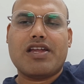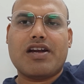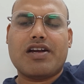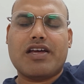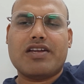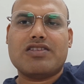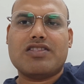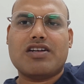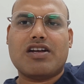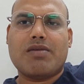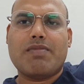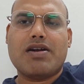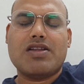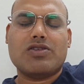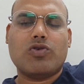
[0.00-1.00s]
and hence the
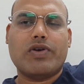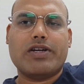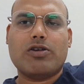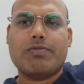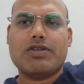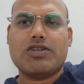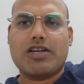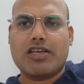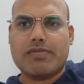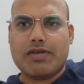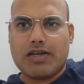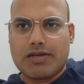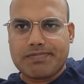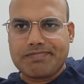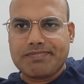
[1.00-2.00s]
demand is going to be stable.
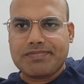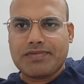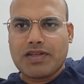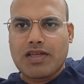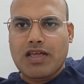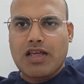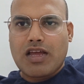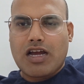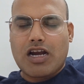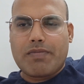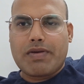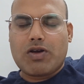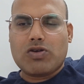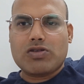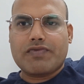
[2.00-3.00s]
And
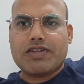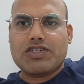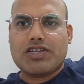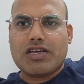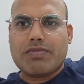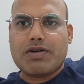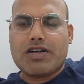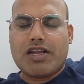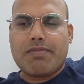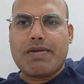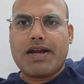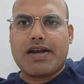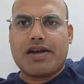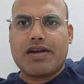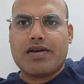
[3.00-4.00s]
because of this stable
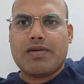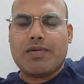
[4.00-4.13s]
demand,